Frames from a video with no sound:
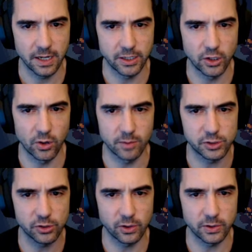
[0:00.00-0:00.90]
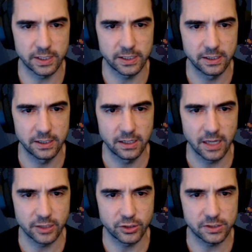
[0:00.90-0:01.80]
I know I'm sorry.
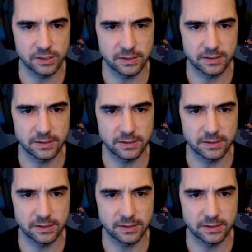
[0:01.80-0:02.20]
I just...